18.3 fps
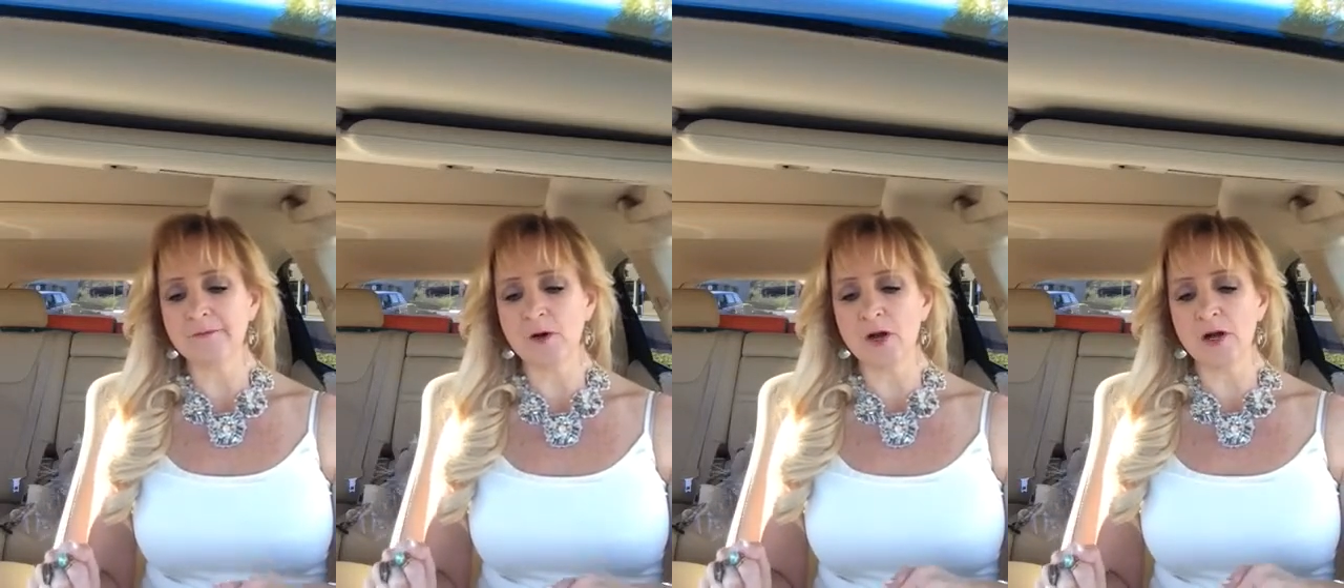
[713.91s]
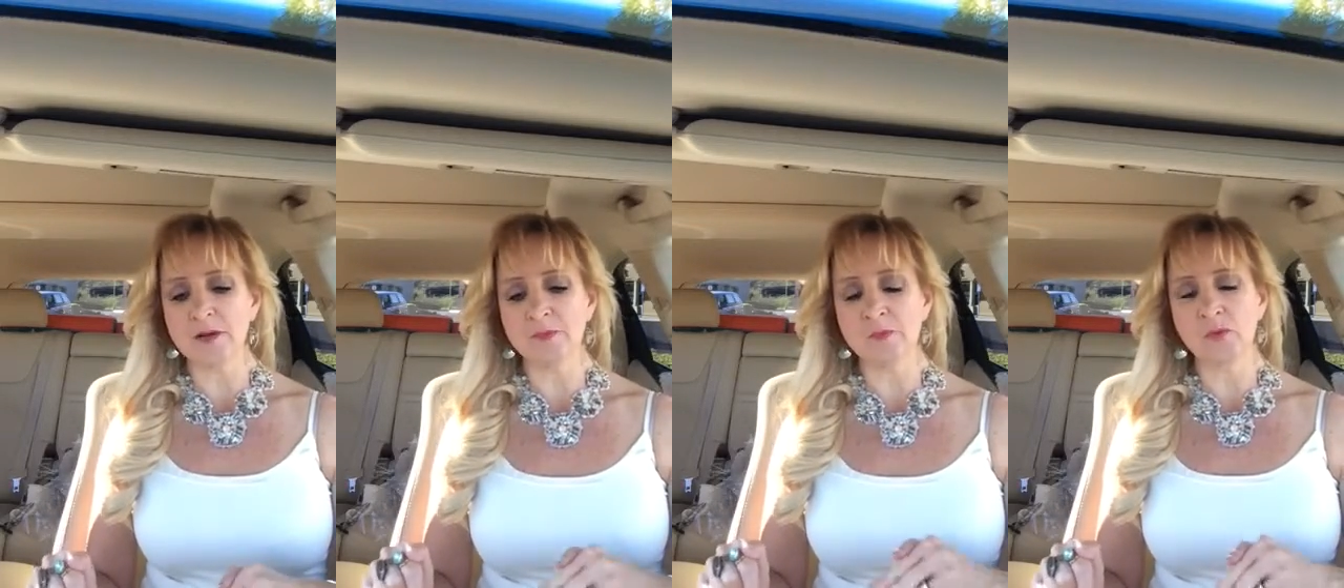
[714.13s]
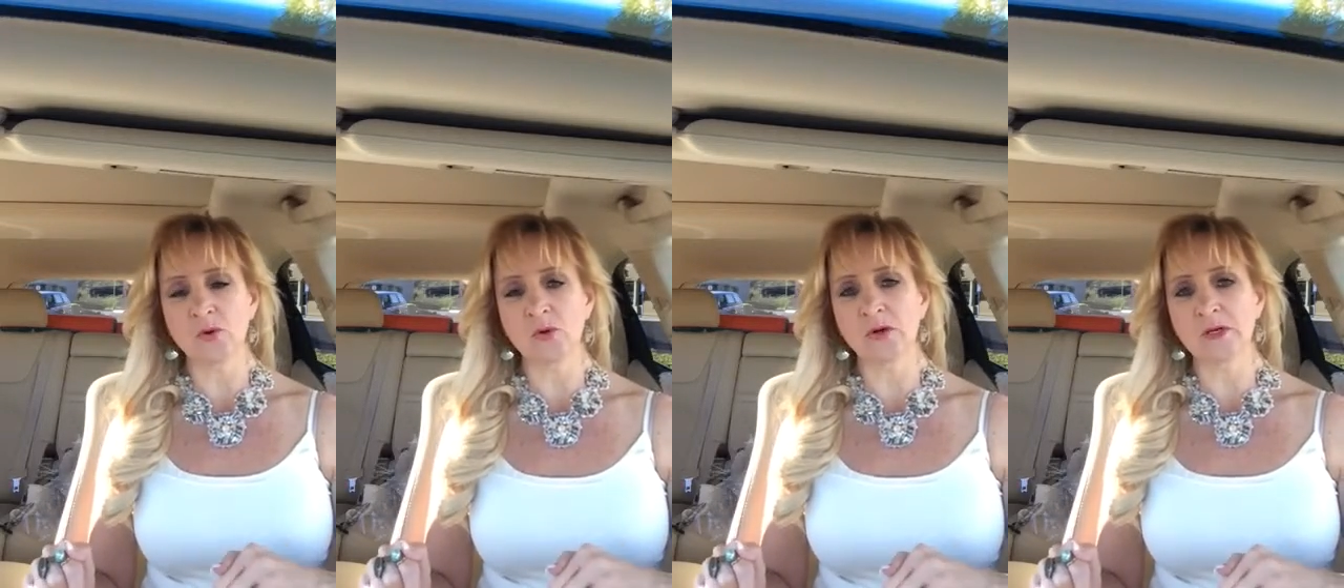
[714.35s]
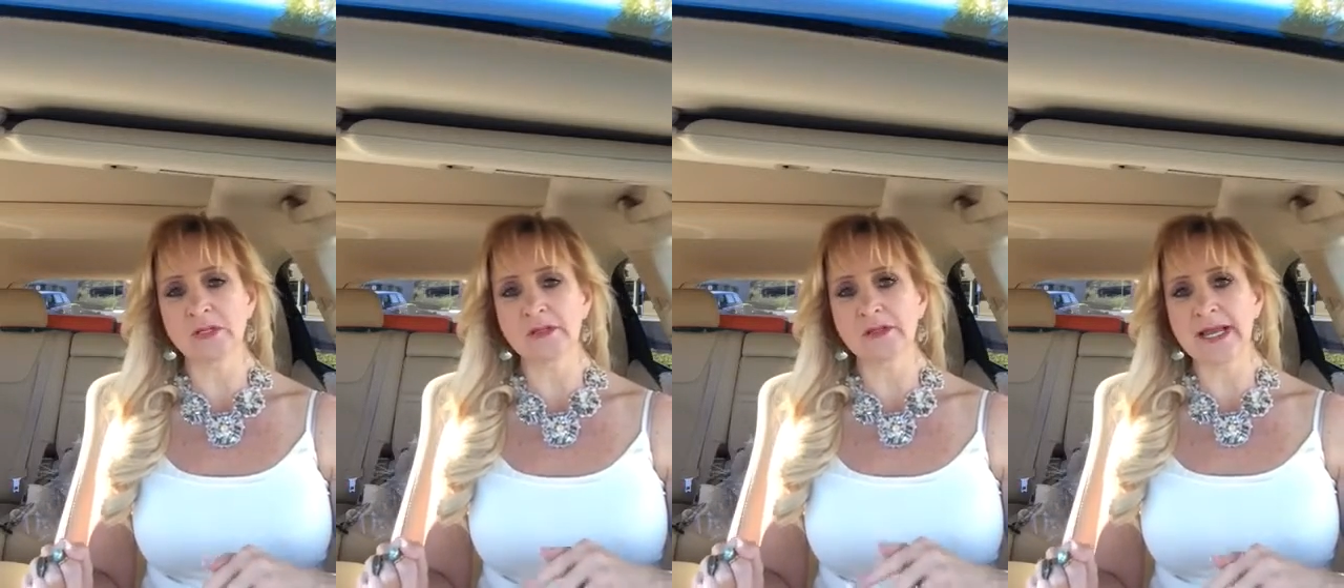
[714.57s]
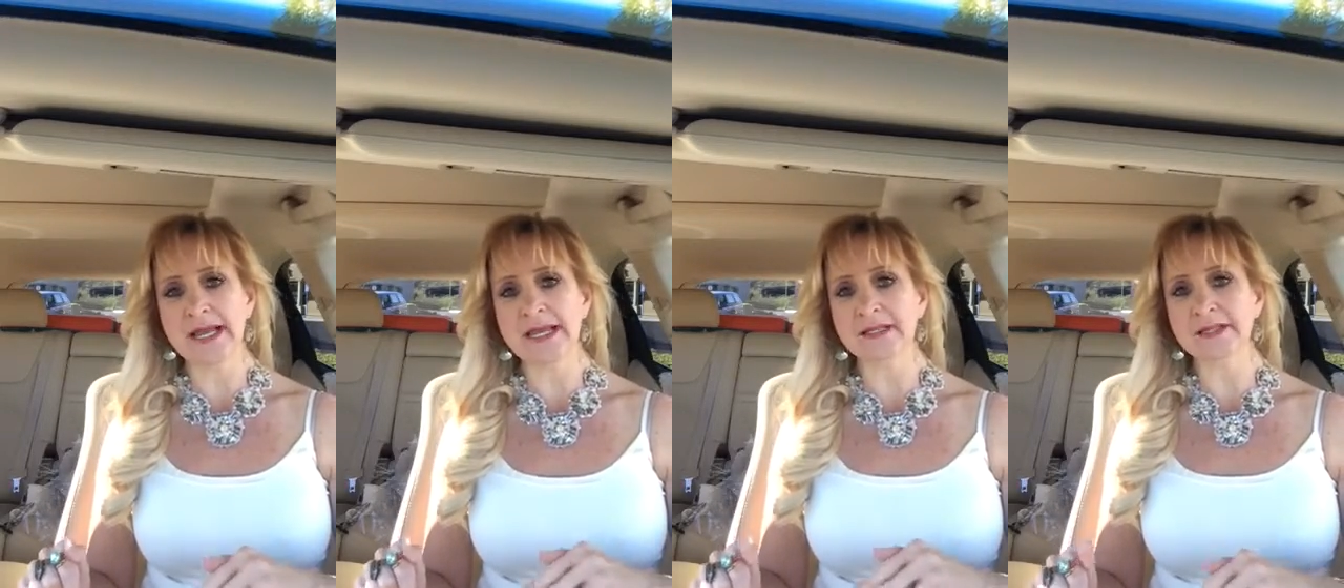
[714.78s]
far more
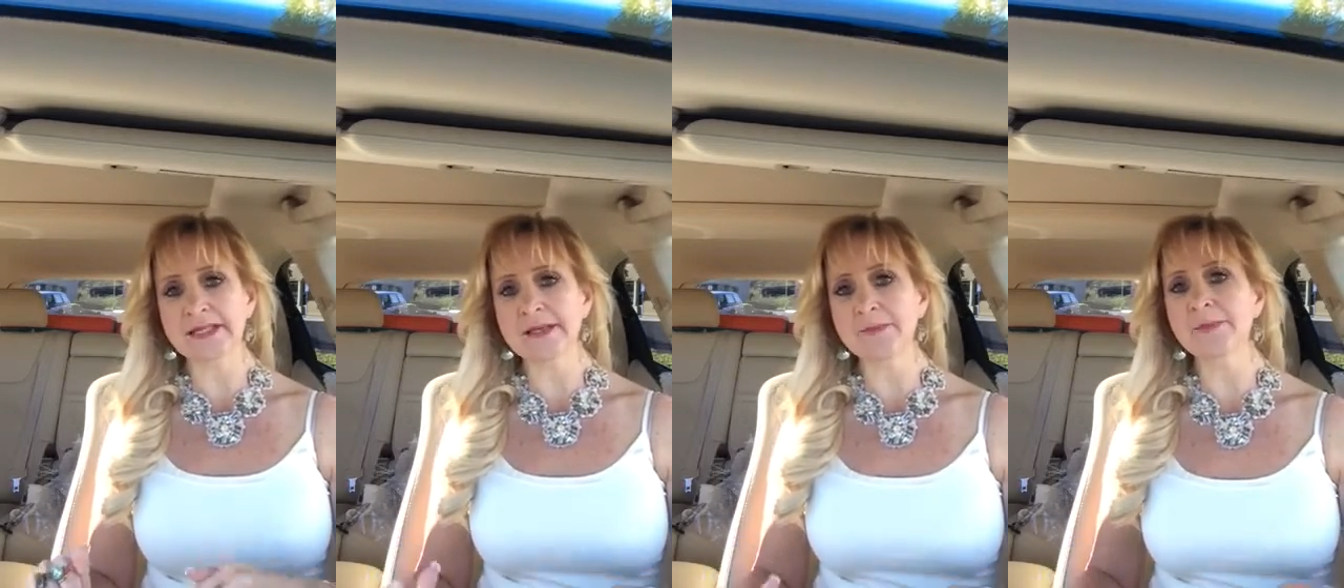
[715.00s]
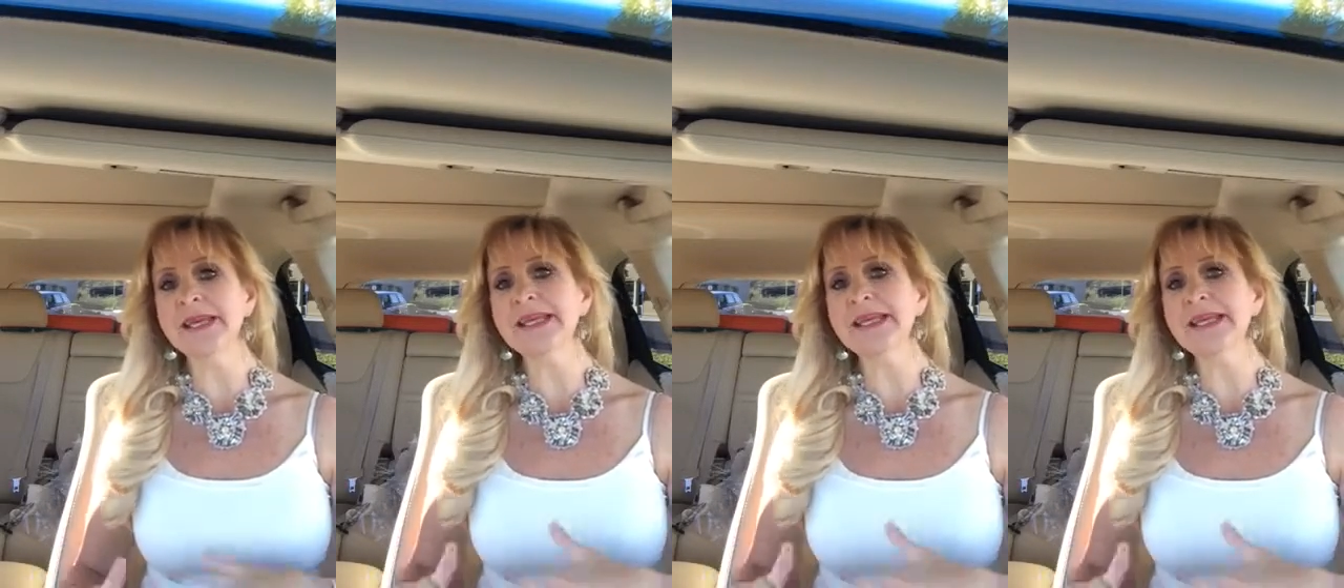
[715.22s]
likely